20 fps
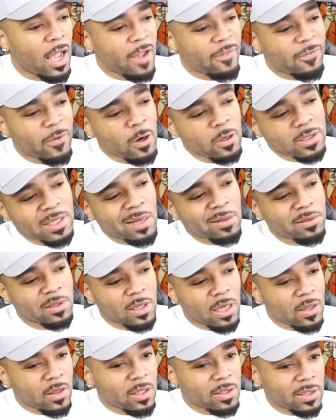At first, I was
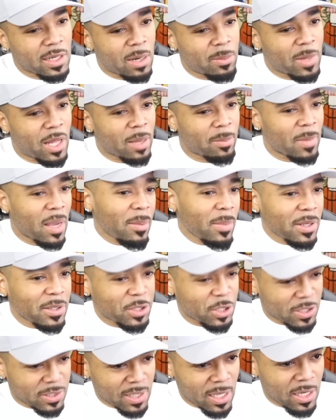looking at this, and I'm like, maybe
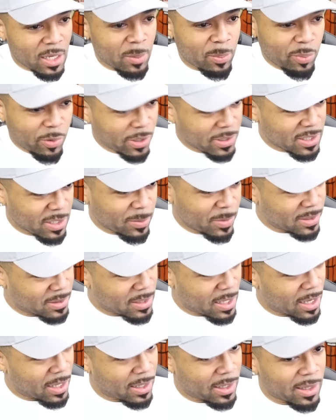it's just like a printing
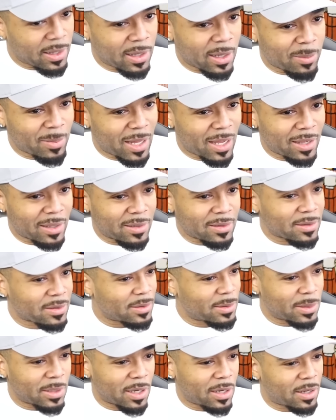mistake. And then I'm like,
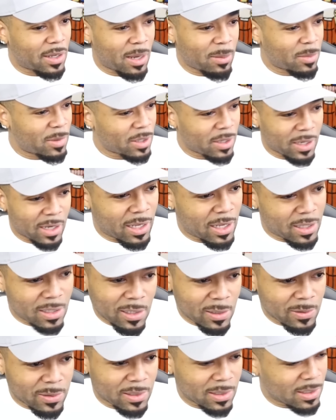no, I'm at it
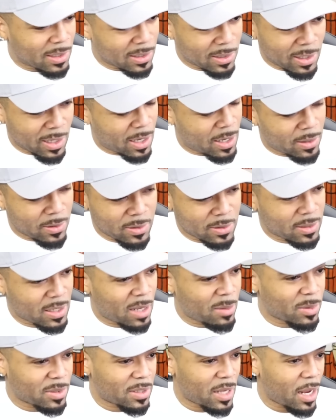closely. No, this is
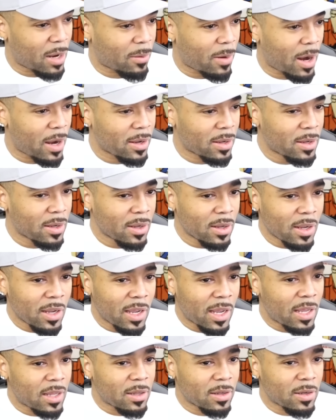not a mistake, right?
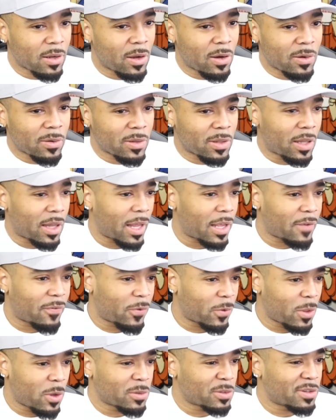And like,
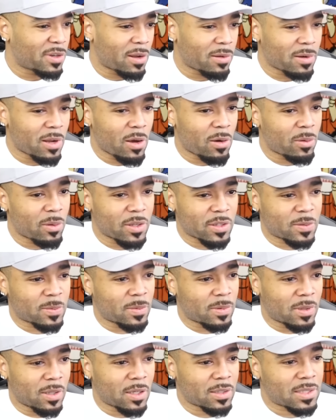for those who don't know, it
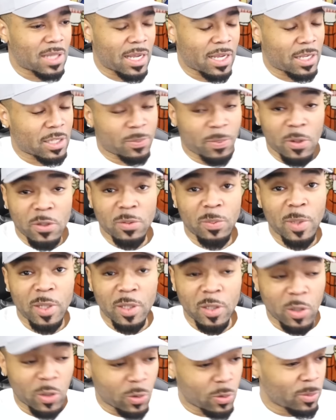looks like it's supposed to
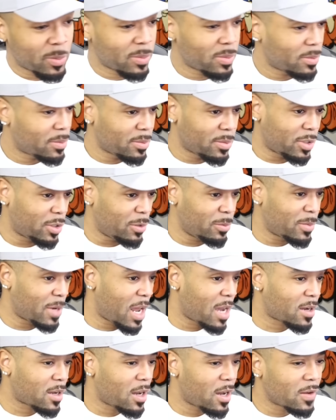be Doom
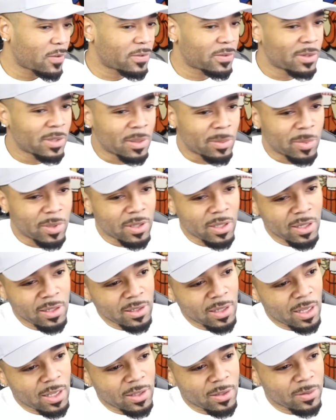knockoff. But
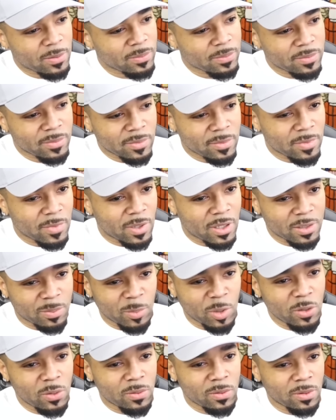then like, it's
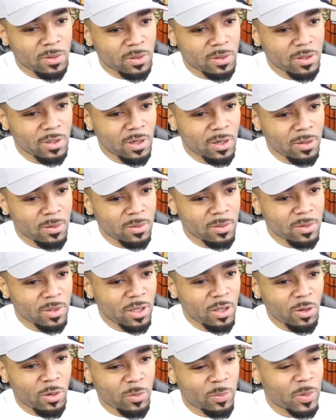mood, you know,
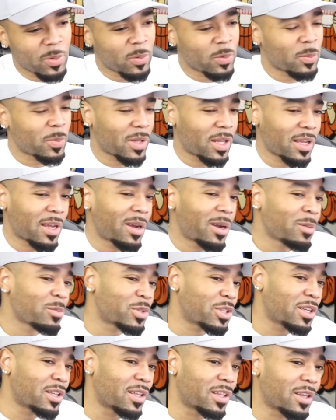and people will be like, oh, I'm
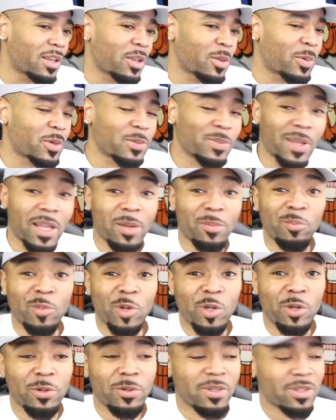chilling. The other person will be
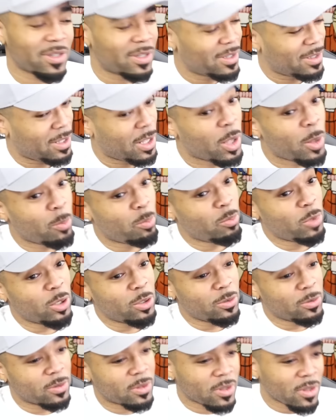like,
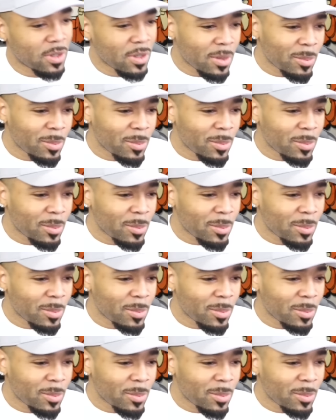mood.